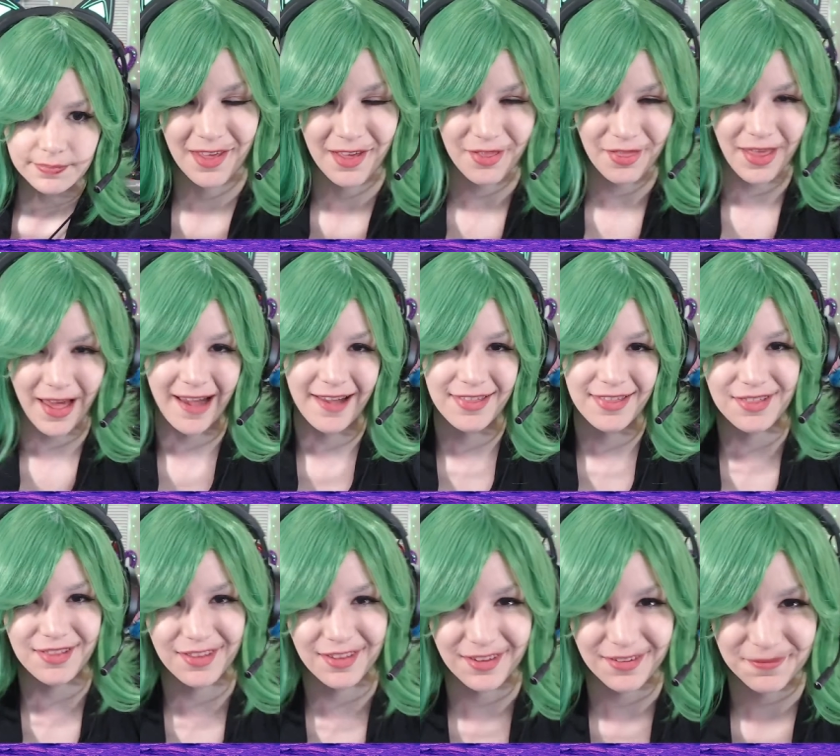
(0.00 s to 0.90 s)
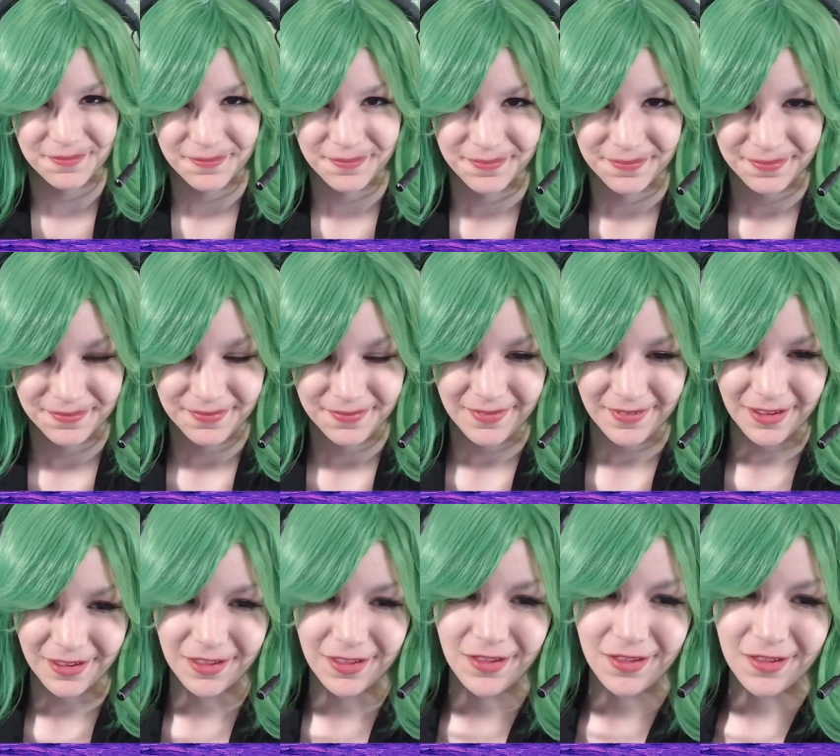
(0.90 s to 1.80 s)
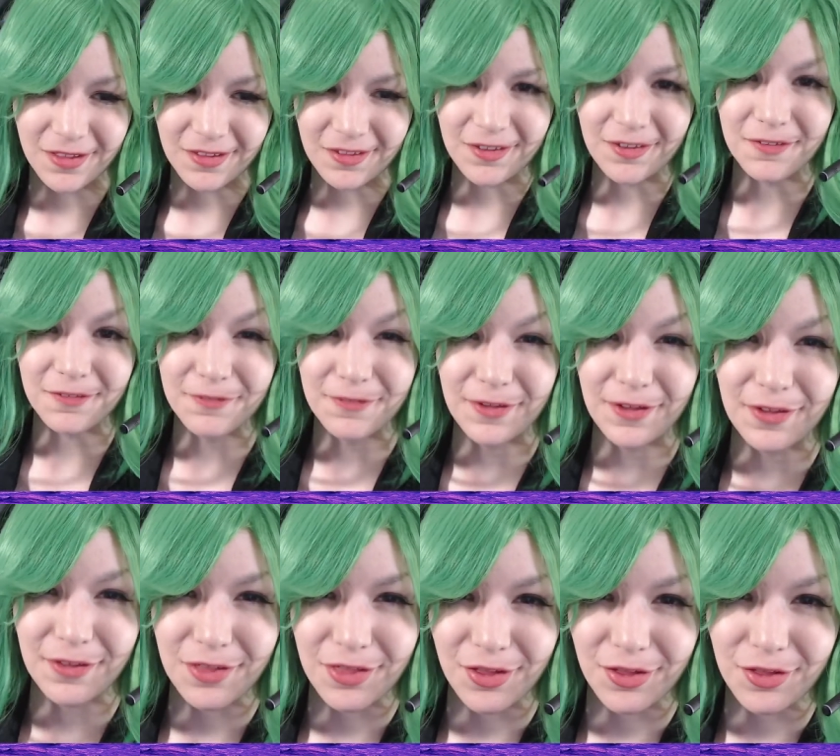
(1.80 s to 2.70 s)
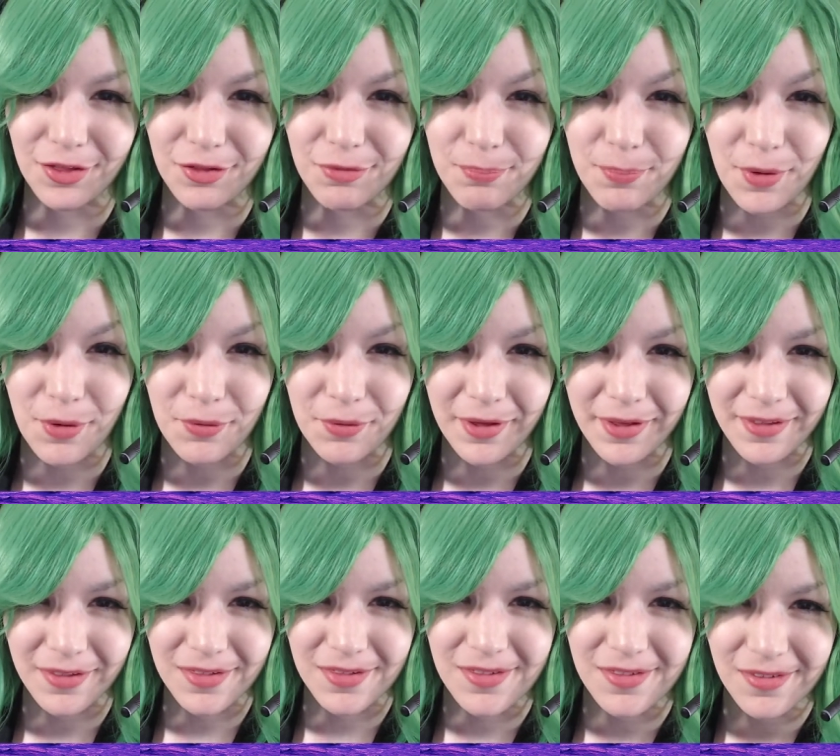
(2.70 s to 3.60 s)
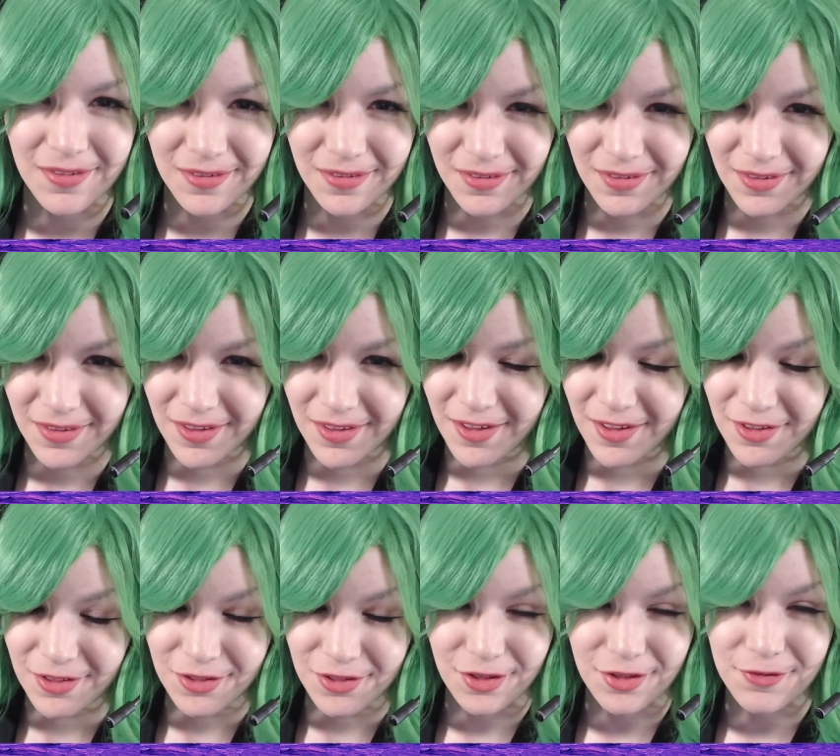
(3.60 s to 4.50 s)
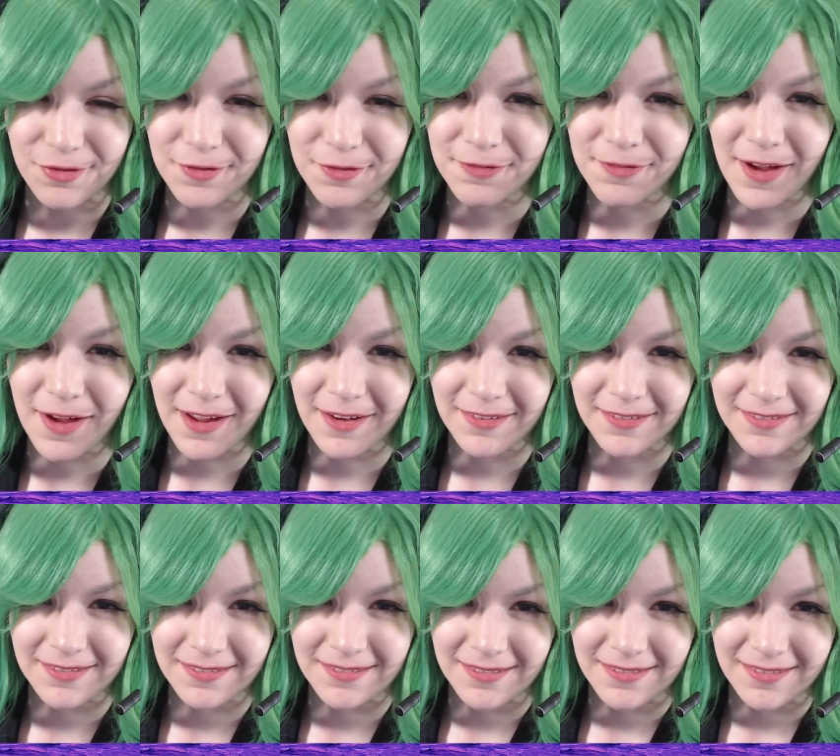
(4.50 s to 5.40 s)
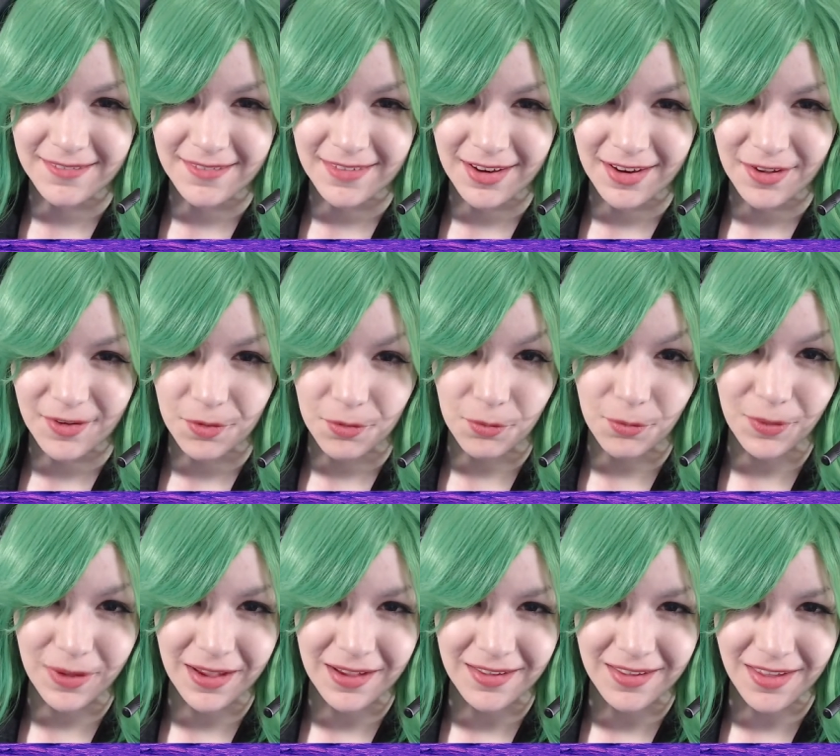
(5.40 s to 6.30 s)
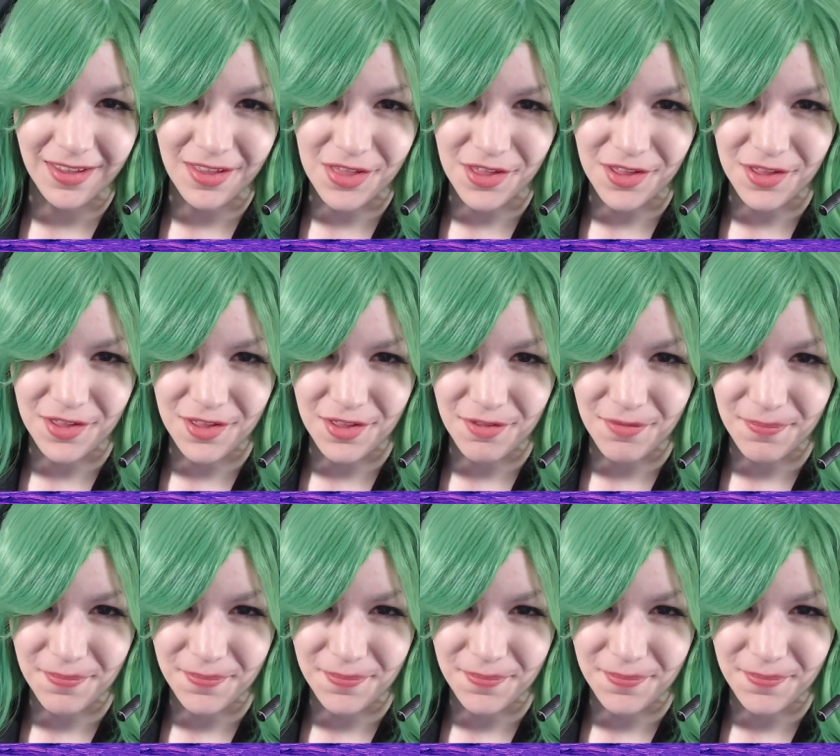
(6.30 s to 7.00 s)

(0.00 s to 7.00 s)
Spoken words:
Lastly, this isn't her feats. This is bonus. Just for fun. Weaknesses.